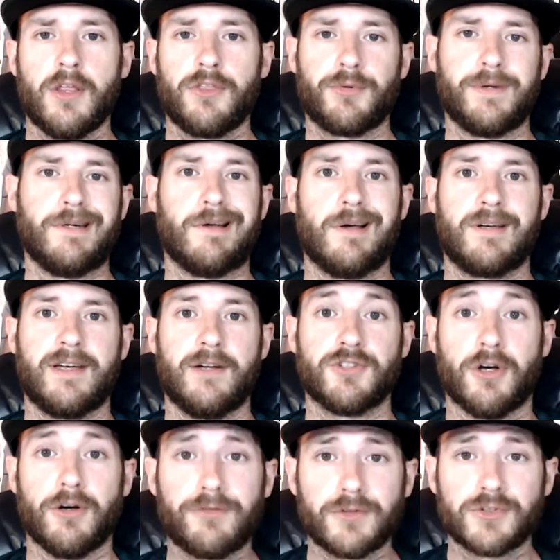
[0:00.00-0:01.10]
3 knockouts,
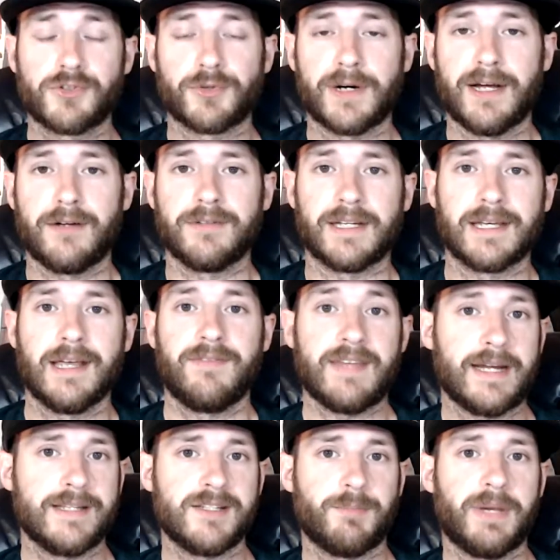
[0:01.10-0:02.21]
all first round. Like,
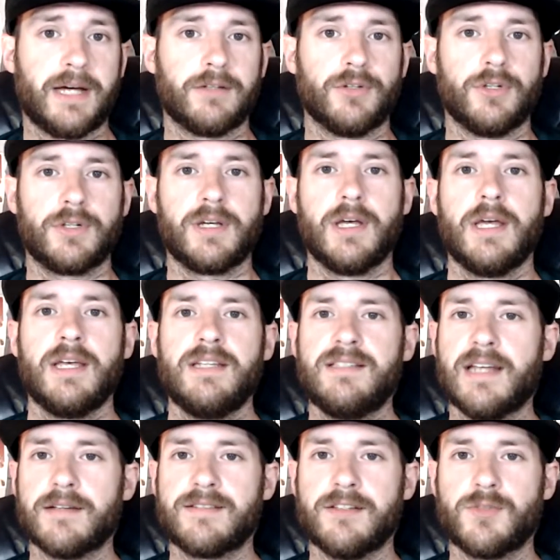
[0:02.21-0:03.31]
that is a bad look. He's
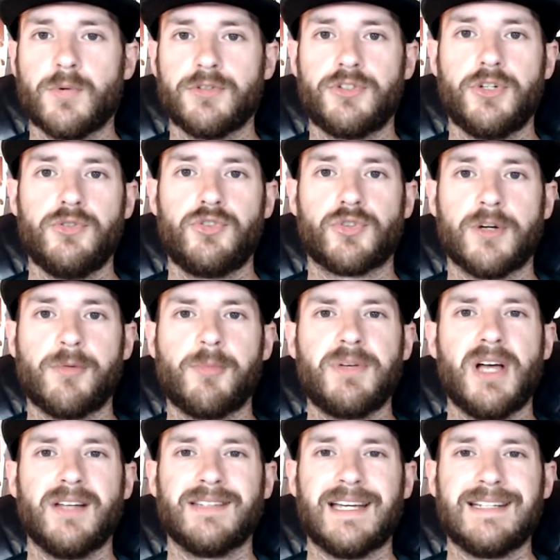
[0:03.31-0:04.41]
now since won 2 straight. But
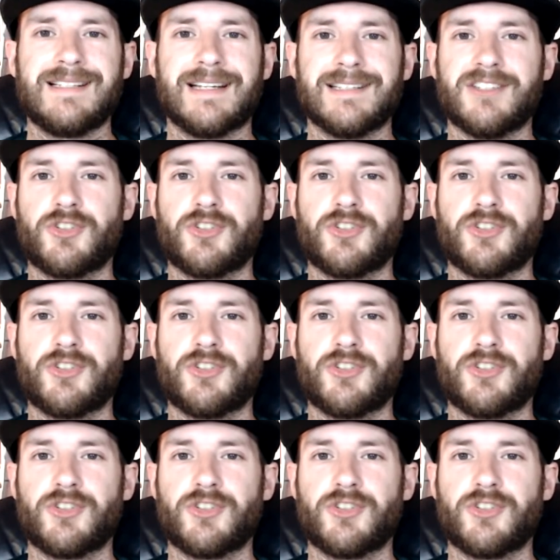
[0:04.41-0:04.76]
beyond that, he's got a